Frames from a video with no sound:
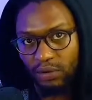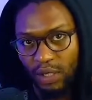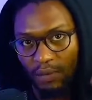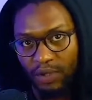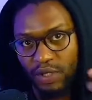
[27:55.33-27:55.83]

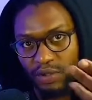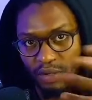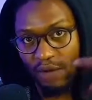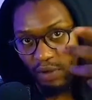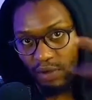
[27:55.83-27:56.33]
I'm here to
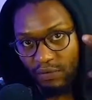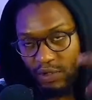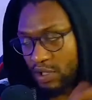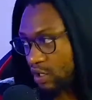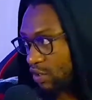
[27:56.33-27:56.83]
have a
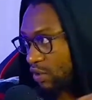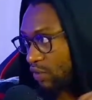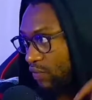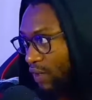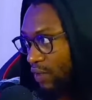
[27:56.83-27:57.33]
conversation.
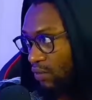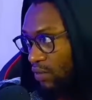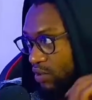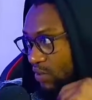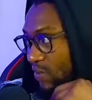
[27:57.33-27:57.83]
If you have any
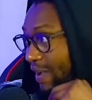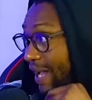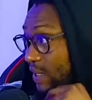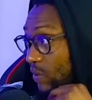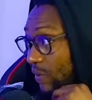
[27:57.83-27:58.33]
questions to
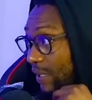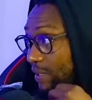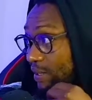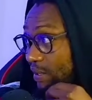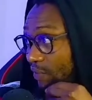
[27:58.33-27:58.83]
ask, you
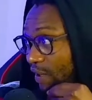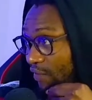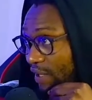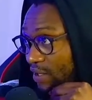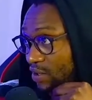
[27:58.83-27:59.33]
ask. If I
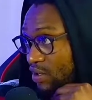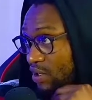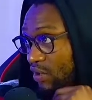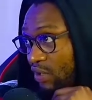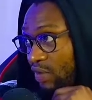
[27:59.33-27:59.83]
have answers,
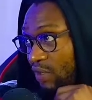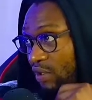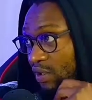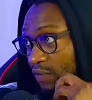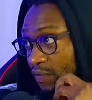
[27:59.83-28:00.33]
I'll give it.
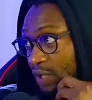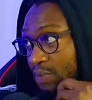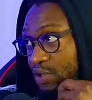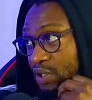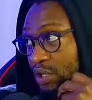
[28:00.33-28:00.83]
If there are
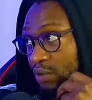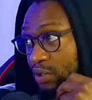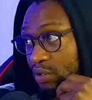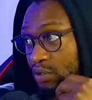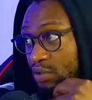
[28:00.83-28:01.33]
personal
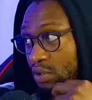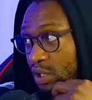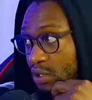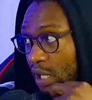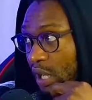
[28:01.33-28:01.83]
questions, you
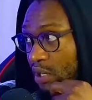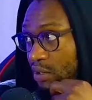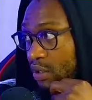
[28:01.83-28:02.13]
can still ask.